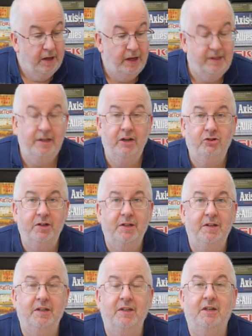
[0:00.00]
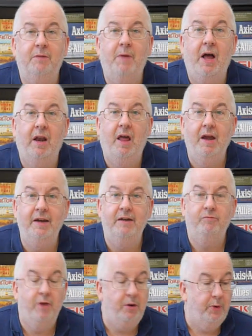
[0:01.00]
It's an interesting system. I
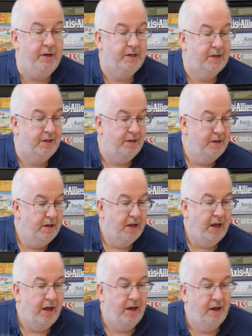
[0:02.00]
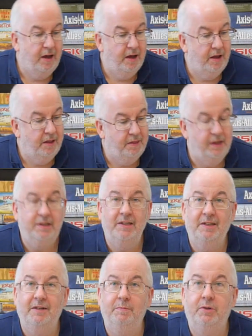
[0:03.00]
like Red Winter. This
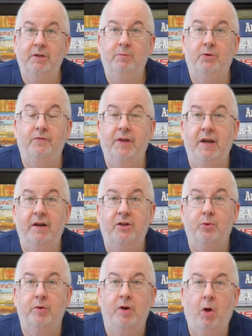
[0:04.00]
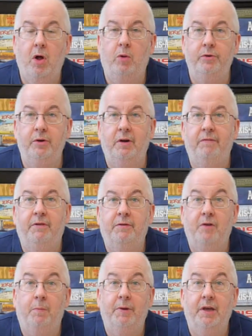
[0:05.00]
system seems to have taken it to a whole new level
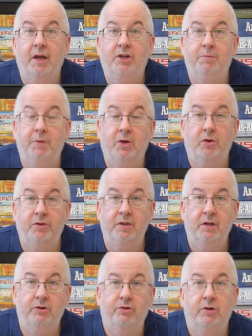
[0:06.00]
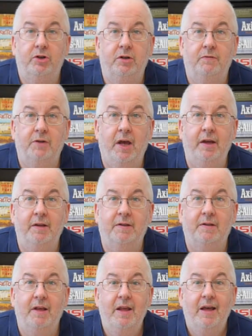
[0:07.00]
of complication because of the introduction of
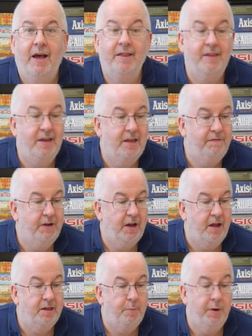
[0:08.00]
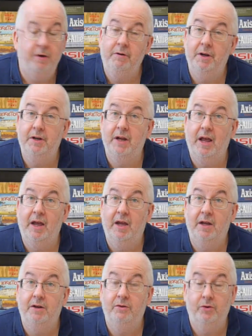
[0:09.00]
tanks. I think if you like the period
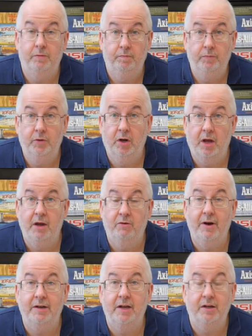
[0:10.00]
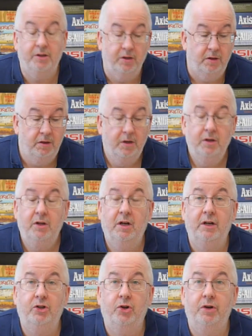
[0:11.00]
and you like Grand Tactical,
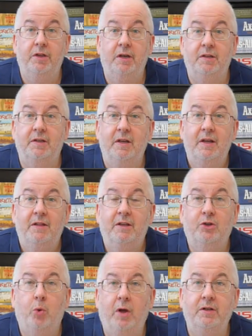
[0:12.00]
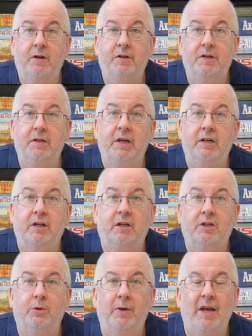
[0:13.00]
you'll enjoy this. There's quite a lot of
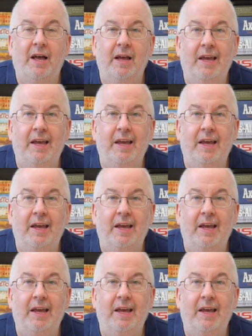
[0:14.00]
detail to it.